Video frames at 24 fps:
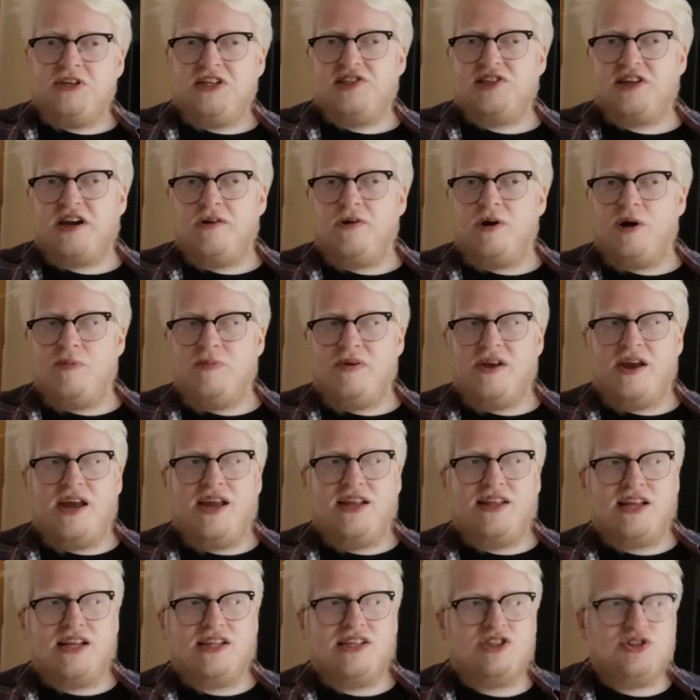be a sour IPA
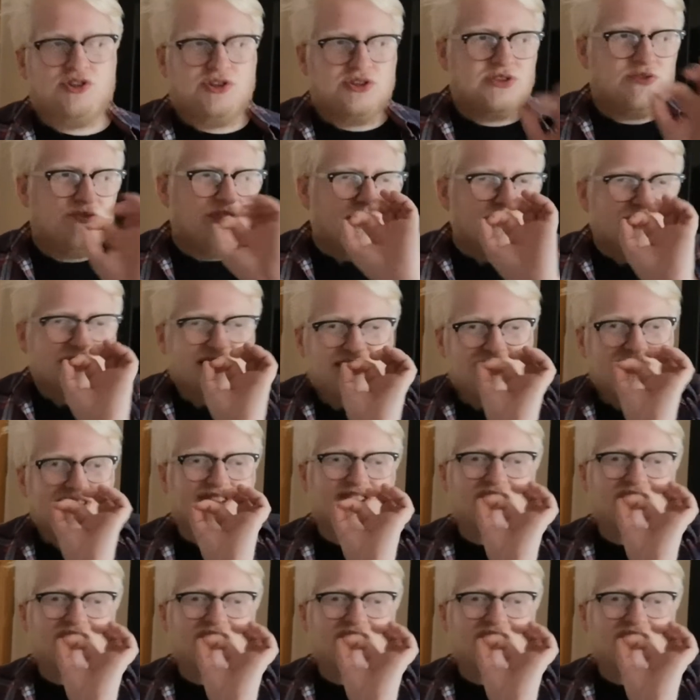and then it's just a very